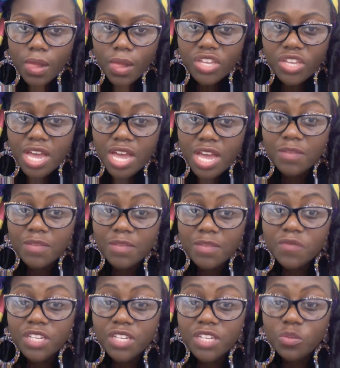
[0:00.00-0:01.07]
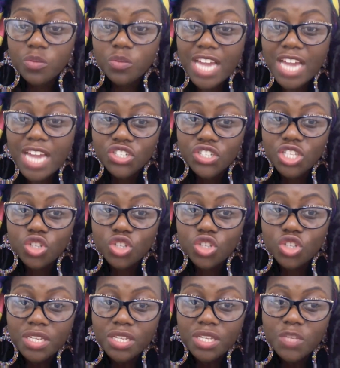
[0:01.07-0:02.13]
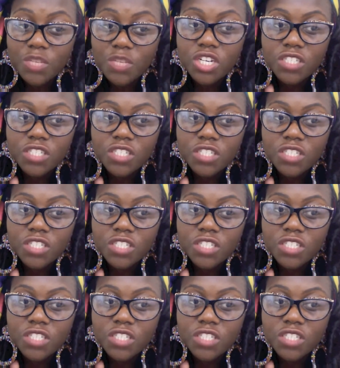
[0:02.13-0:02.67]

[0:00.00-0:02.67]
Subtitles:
it kind of makes me feel a little bit anxious, this topic does, because